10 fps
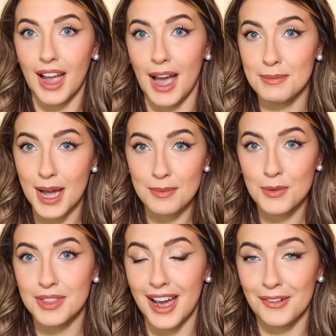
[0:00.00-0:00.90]
I'm happy
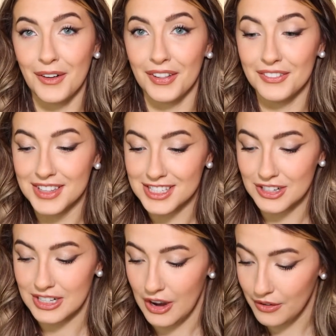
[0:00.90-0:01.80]
with how all of these
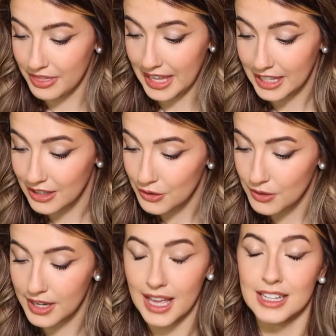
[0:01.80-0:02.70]
turned out. Thank you
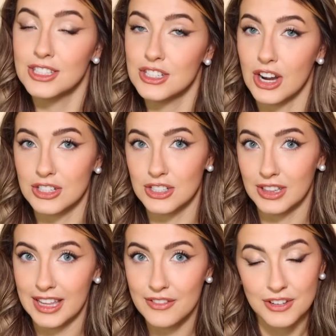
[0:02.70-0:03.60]
again to Dr.
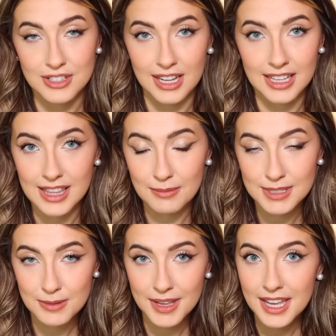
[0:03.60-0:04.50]
Li for sending them
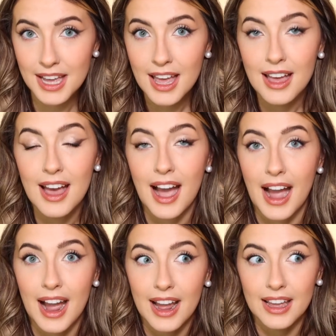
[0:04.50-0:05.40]
to me.
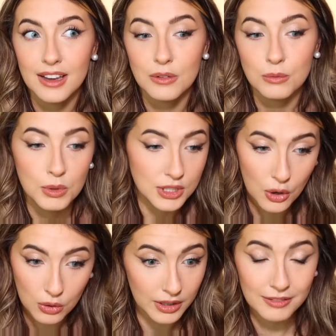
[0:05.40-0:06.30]
I would
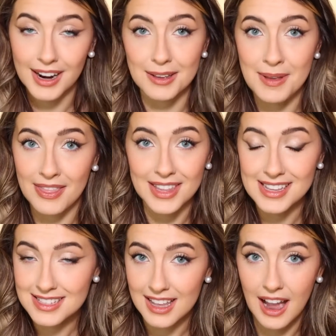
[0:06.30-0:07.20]
totally recommend
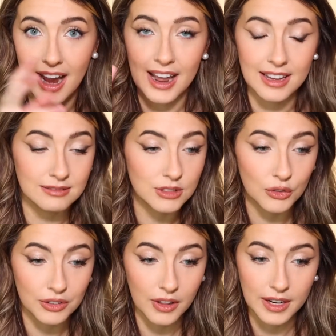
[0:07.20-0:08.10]
these. I
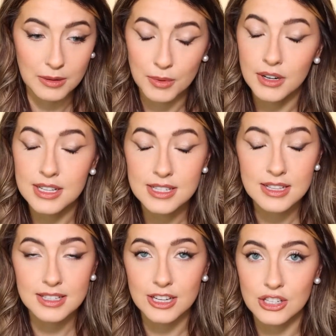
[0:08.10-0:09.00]
don't feel any burning
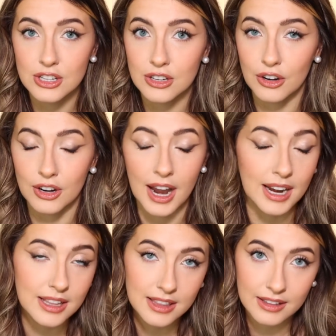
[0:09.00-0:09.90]
sensation or
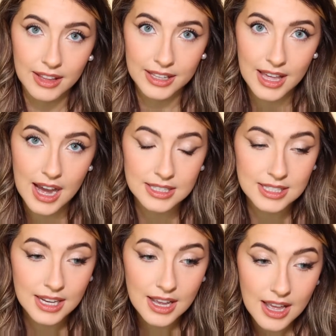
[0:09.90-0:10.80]
anything like that
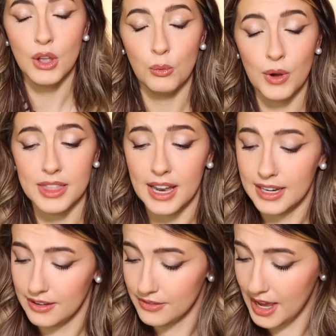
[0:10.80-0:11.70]
with
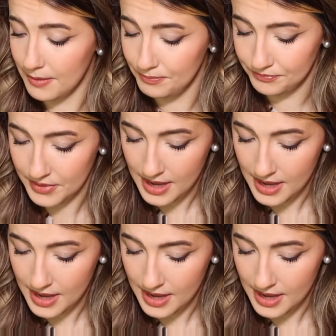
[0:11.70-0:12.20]
any of them.